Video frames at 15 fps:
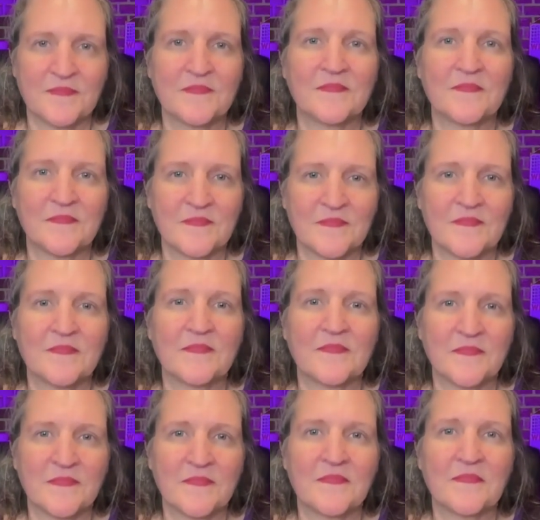
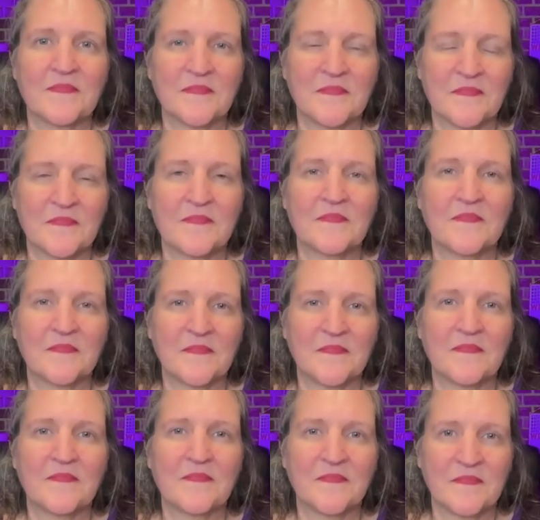
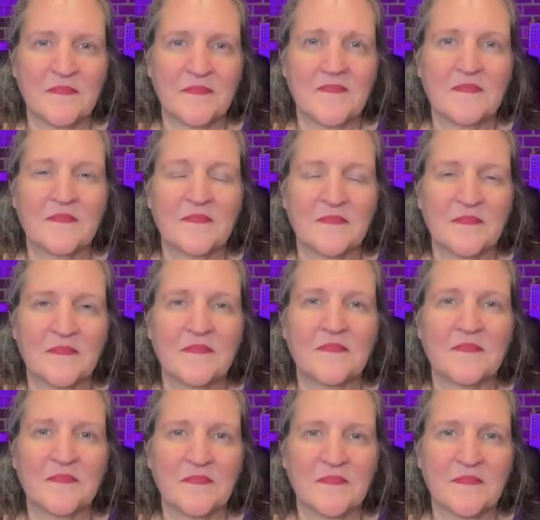
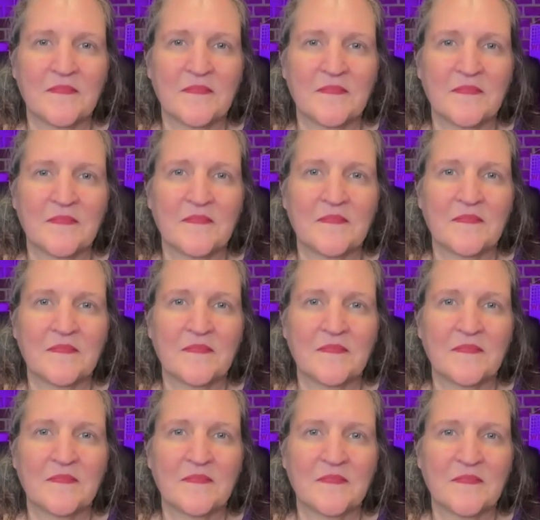
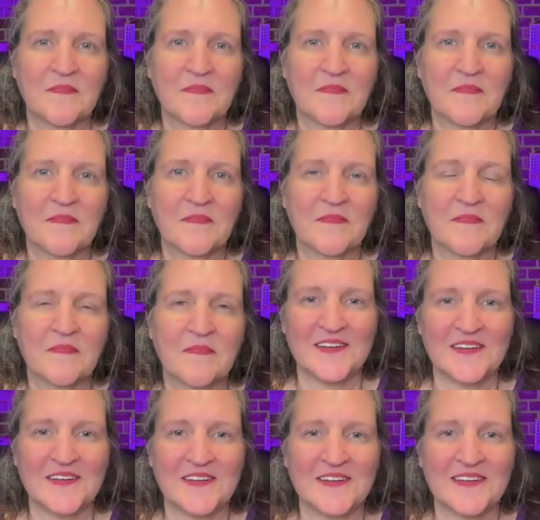
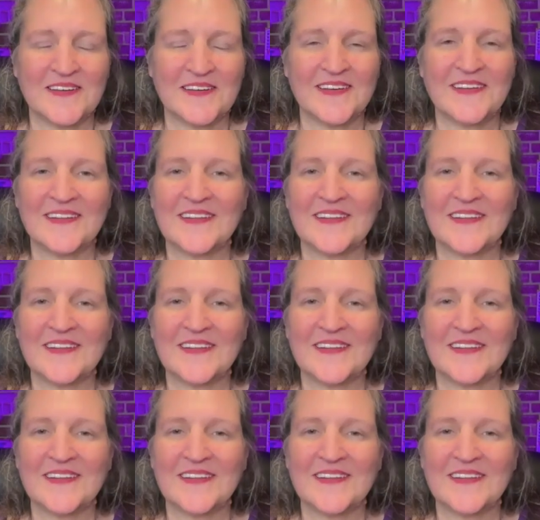(not speaking)